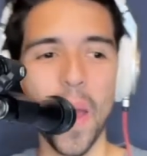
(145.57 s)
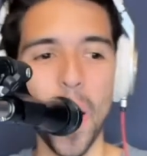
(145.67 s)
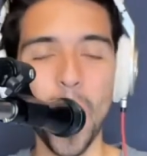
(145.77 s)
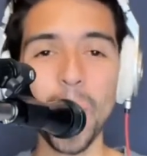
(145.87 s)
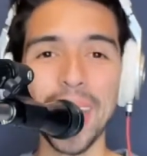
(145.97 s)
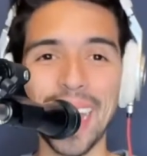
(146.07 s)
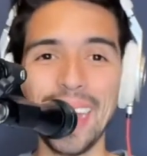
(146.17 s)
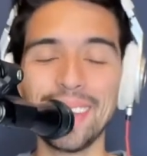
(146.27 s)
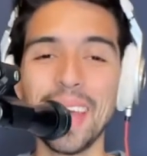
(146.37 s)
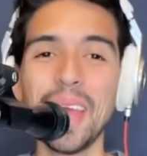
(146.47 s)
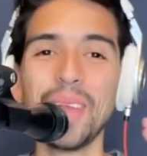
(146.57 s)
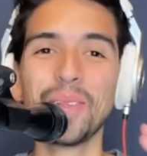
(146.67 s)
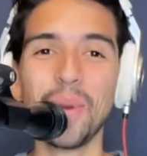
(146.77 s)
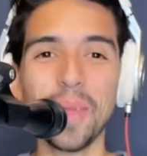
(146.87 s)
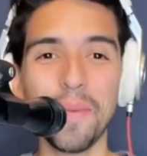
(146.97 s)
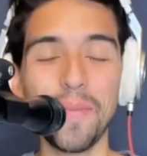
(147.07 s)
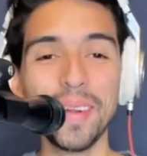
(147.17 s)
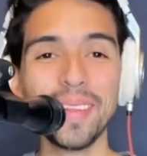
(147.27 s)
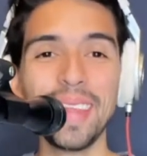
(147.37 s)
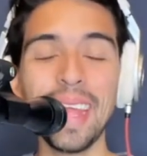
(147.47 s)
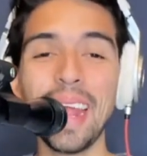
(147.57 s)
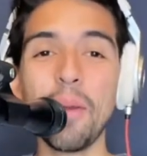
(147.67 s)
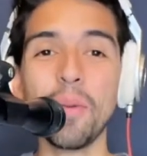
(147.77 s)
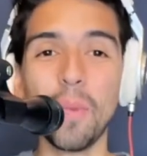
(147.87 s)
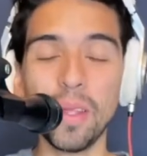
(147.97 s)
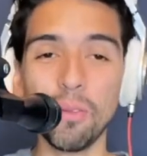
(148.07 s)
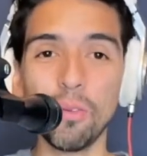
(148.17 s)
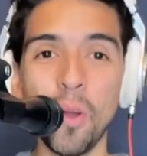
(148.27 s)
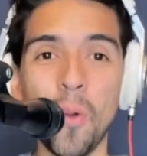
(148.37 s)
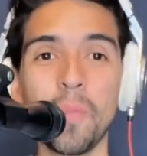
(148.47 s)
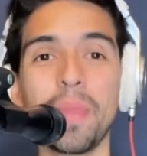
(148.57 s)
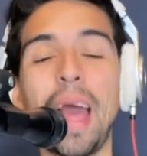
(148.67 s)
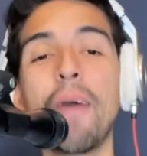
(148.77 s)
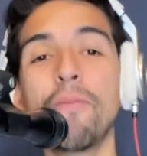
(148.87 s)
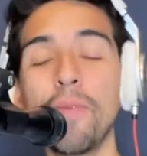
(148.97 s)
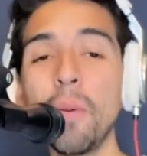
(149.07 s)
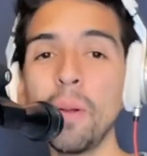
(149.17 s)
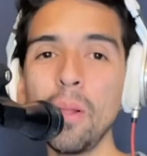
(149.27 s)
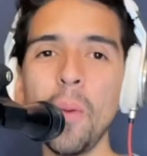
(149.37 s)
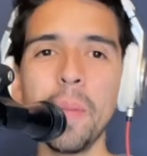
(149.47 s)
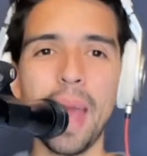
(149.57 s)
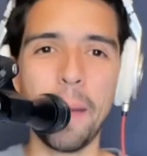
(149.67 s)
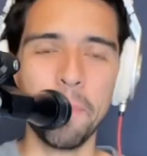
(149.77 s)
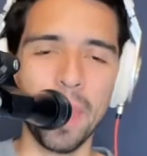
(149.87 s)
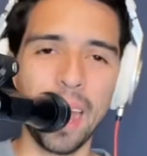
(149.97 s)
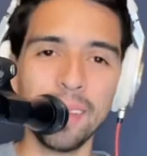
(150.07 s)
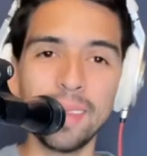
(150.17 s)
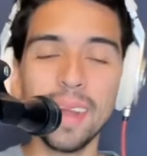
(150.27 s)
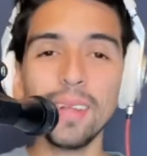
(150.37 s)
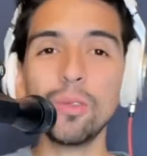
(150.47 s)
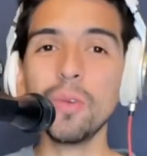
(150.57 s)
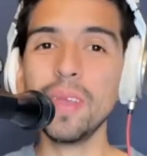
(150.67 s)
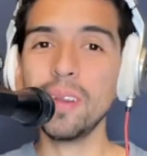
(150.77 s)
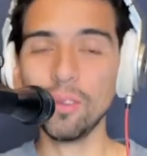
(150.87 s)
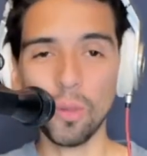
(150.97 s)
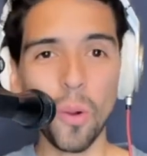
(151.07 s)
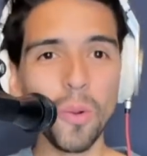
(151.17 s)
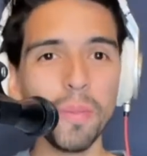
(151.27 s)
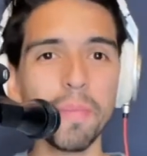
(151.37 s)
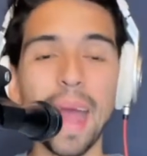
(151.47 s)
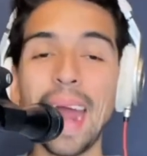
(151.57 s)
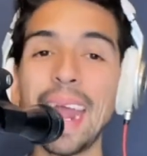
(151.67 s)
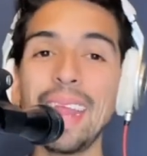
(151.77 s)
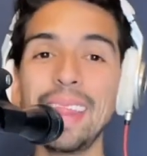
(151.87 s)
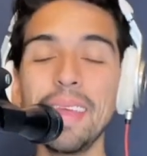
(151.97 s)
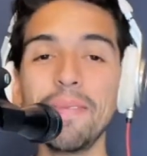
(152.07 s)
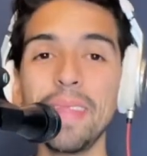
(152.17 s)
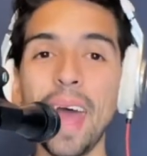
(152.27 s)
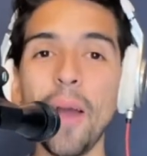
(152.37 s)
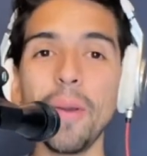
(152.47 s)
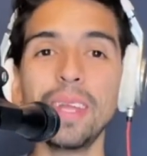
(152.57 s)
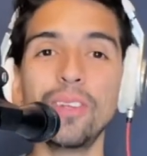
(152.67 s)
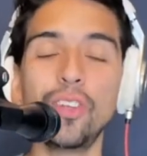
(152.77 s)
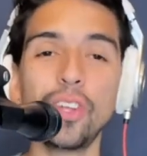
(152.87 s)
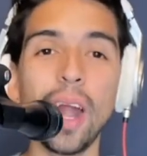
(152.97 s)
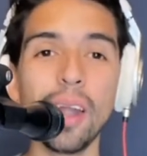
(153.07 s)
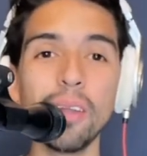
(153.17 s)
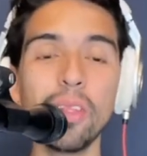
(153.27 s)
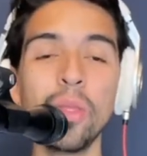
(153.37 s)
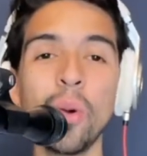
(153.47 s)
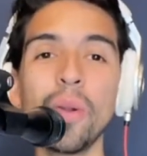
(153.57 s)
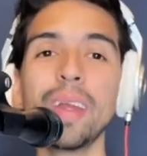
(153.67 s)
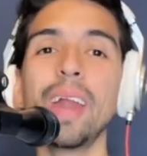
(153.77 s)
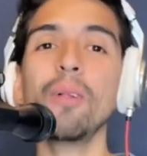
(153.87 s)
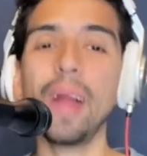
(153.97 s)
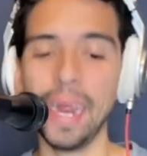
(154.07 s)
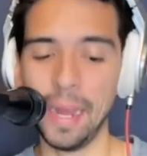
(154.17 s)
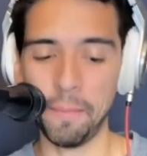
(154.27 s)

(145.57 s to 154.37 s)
All right, guys. So the first thing I want you to know, I'm from Colombia. I'm 32 years old, and I live now in Charlotte, North Carolina.